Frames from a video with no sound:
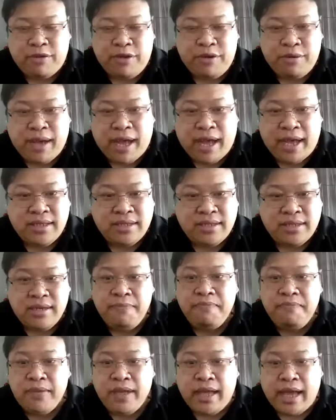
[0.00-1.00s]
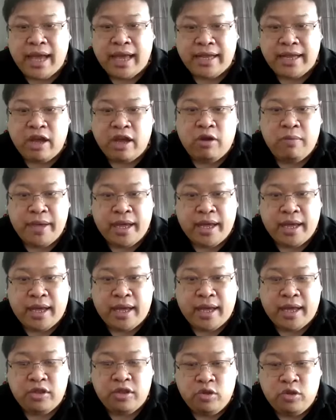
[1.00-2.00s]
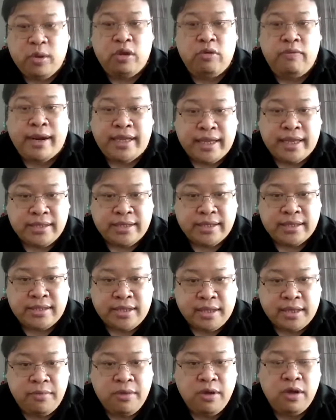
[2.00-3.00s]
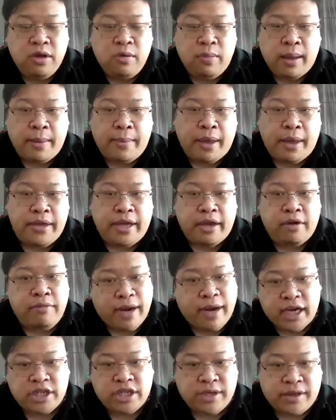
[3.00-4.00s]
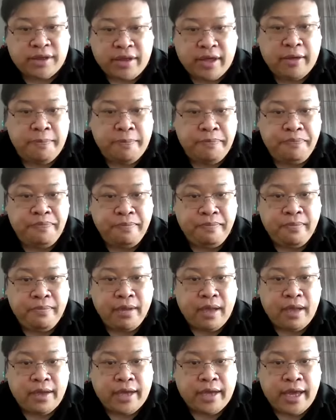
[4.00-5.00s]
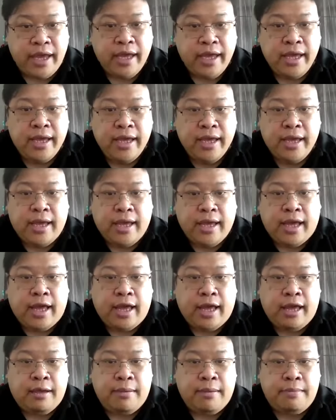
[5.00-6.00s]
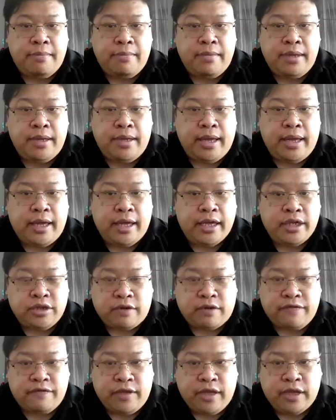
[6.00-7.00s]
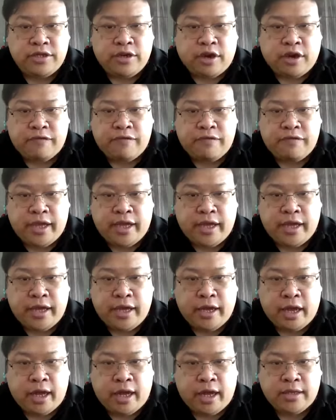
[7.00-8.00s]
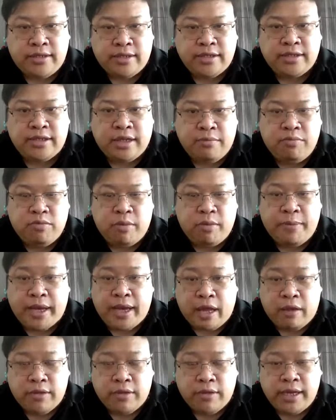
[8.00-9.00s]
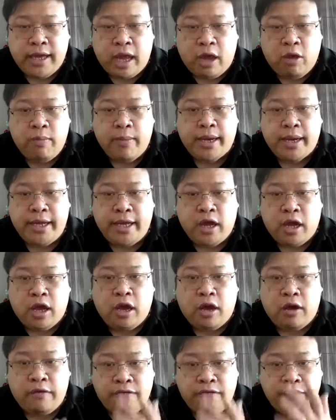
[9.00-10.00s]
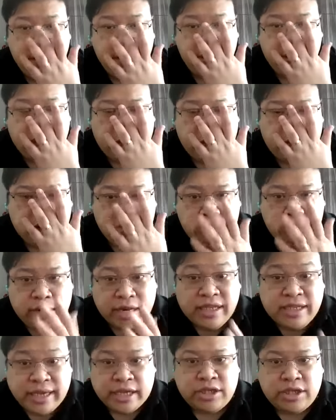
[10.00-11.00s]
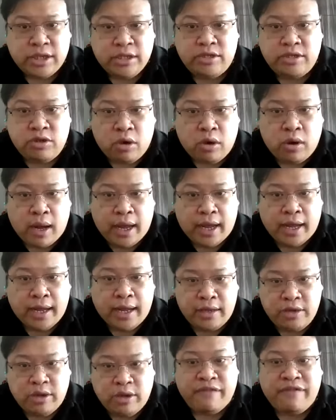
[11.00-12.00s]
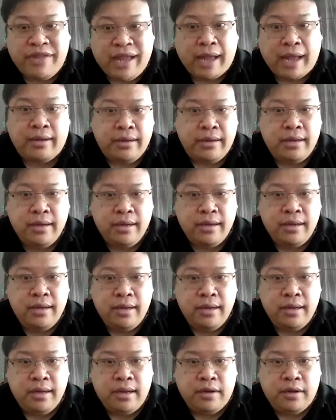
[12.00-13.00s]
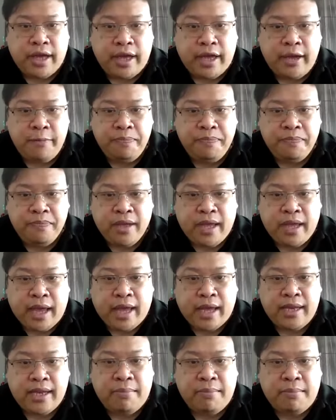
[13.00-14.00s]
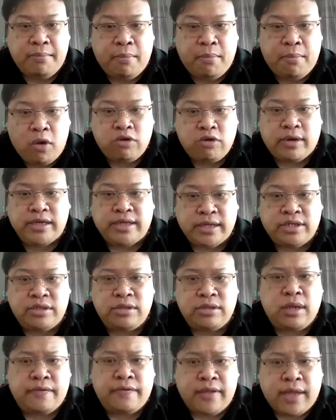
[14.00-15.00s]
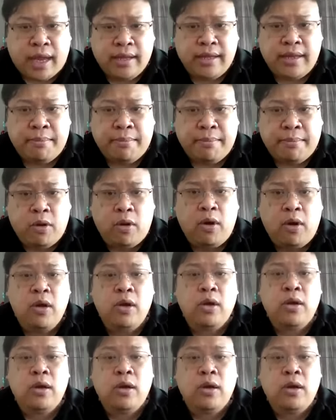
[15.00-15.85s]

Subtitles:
you guys, and there will be a dual rating system whereby you can rate each other. Okay, each of the system will be counting how many of transactions you have done. Okay, and the more transactions you have done, the more